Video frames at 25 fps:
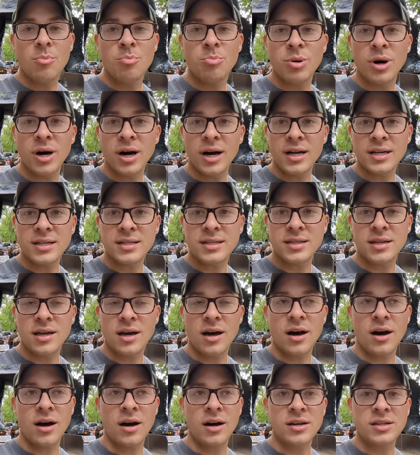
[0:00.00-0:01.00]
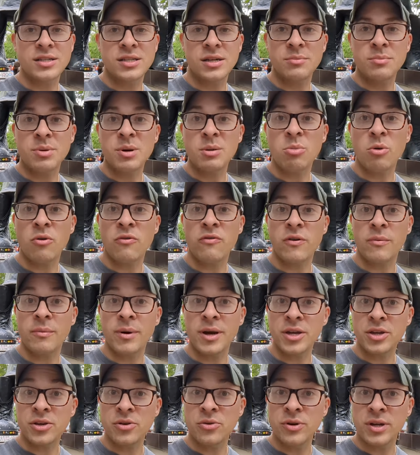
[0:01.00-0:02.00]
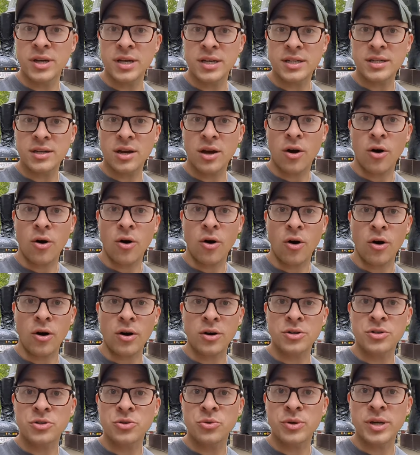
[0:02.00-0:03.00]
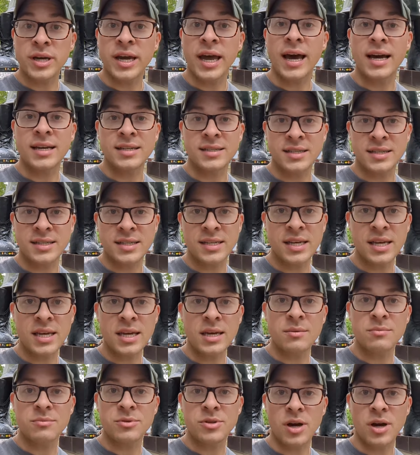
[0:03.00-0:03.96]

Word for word: but uh, some people from my unit are doing it as a team,